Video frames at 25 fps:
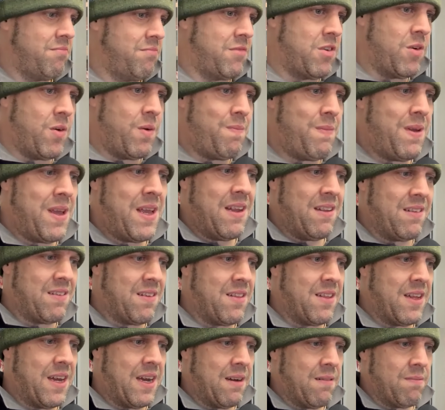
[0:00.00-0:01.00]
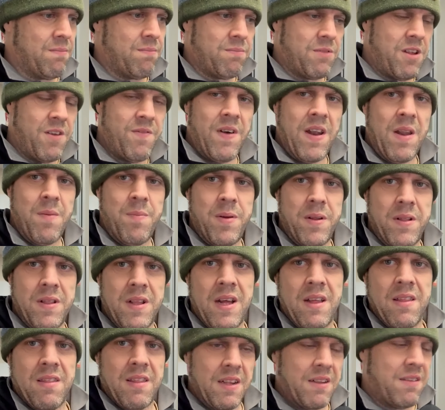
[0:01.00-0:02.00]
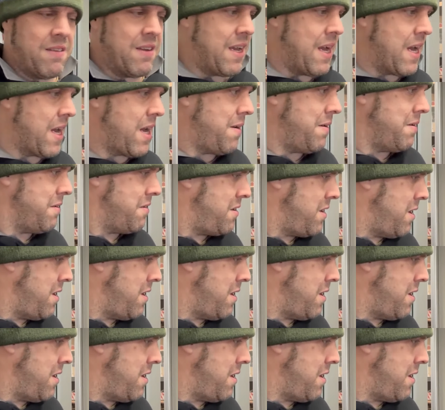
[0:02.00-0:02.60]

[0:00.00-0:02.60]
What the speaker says: Doing meetings and that, developing that thing to get going.